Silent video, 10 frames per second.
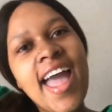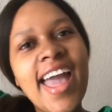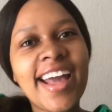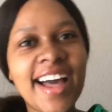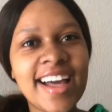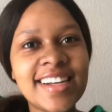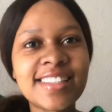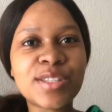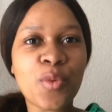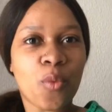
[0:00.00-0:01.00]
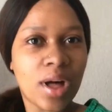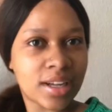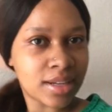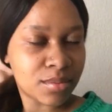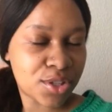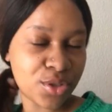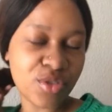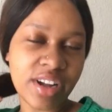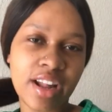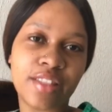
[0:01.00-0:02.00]
Hey guys, welcome to
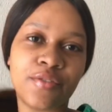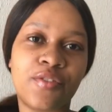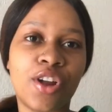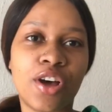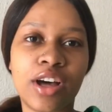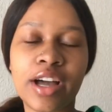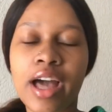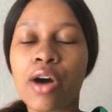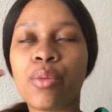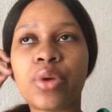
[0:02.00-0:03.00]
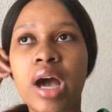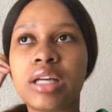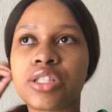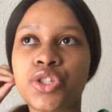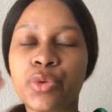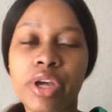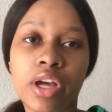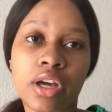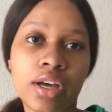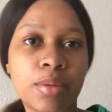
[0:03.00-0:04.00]
another vlog. I hope you guys are doing
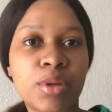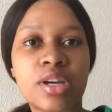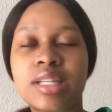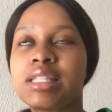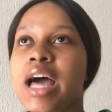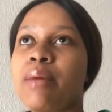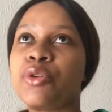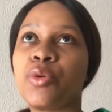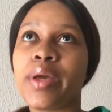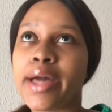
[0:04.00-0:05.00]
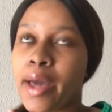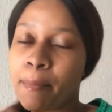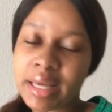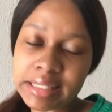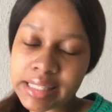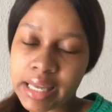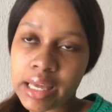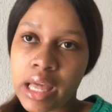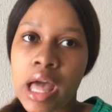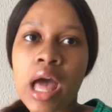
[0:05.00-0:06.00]
good because I'm doing amazing.
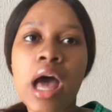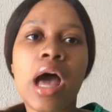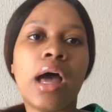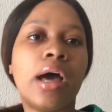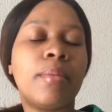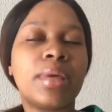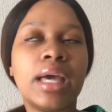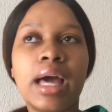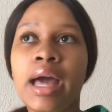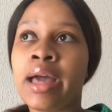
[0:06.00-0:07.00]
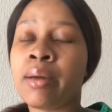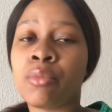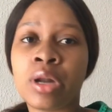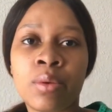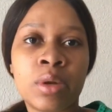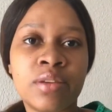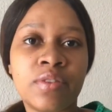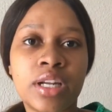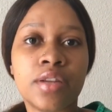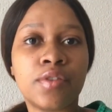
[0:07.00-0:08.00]
I am on a
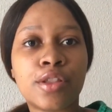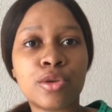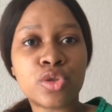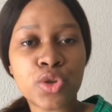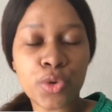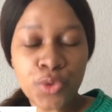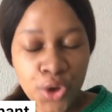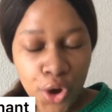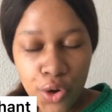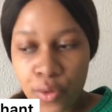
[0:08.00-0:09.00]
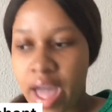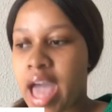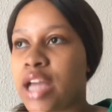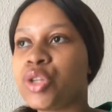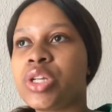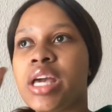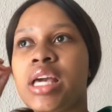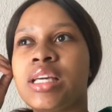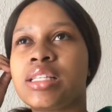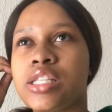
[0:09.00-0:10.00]
elephant for those who don't know, and today
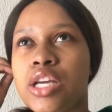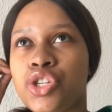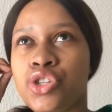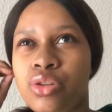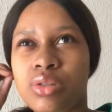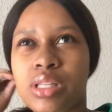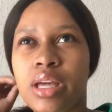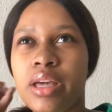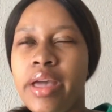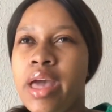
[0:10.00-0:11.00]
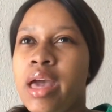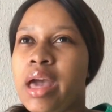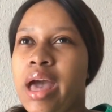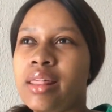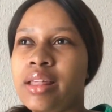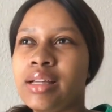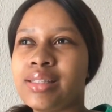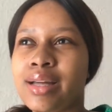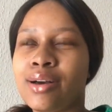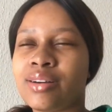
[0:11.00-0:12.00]
is Tuesday. I think it's
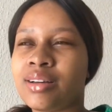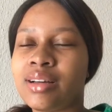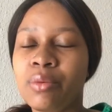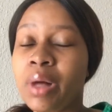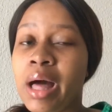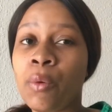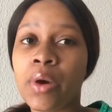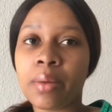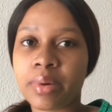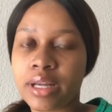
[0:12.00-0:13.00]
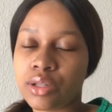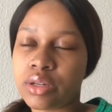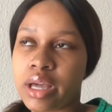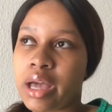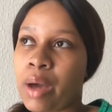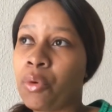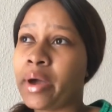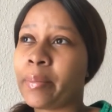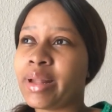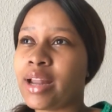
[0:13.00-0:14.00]
like, well, I woke up late today. I woke
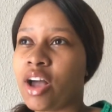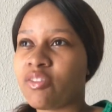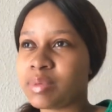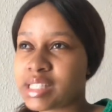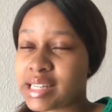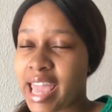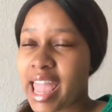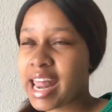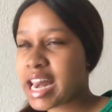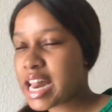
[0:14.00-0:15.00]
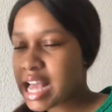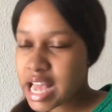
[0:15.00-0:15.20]
up at like half past 10.